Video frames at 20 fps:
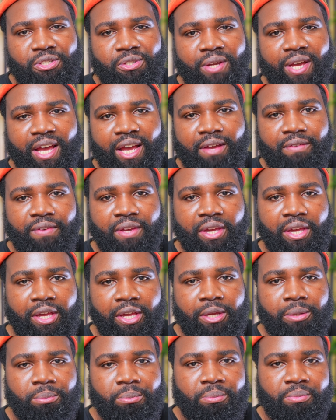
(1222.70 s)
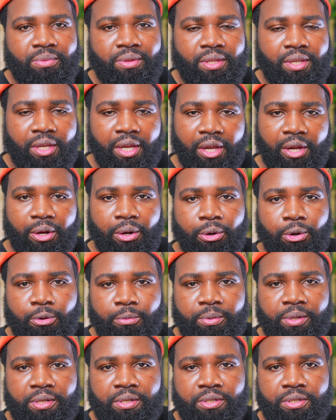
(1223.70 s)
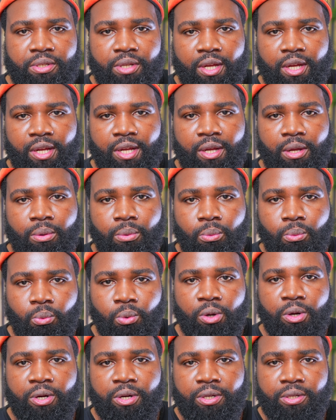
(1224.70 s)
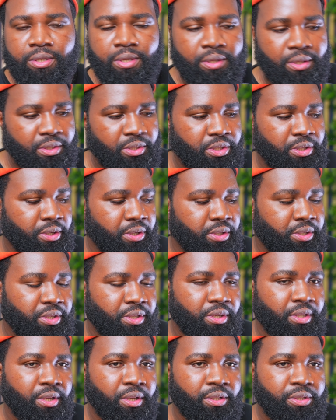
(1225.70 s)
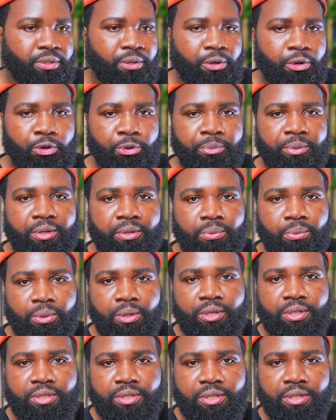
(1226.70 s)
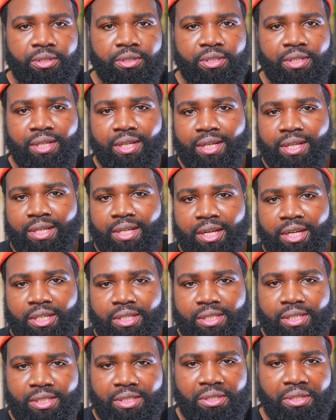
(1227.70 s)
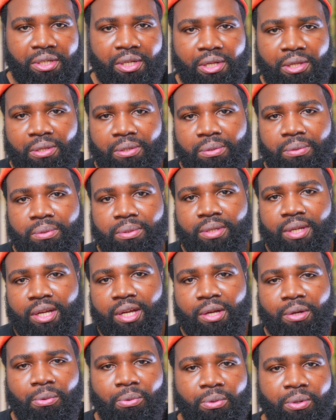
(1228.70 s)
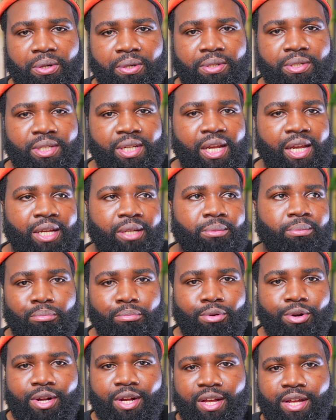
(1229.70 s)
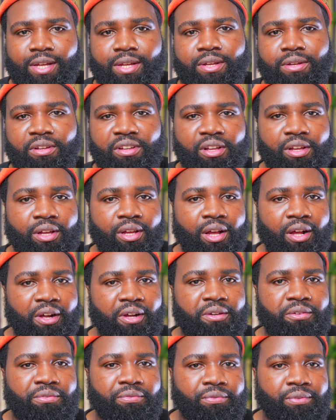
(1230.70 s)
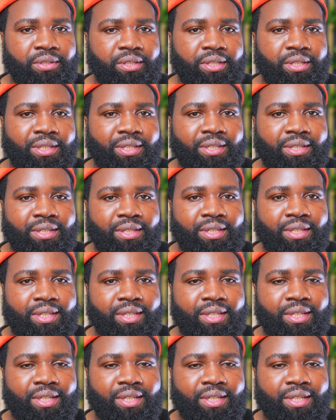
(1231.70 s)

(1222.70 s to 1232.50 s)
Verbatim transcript: also have a a urban uh, word search. So urban word search is, is going to include uh, words like bruh, on fleek,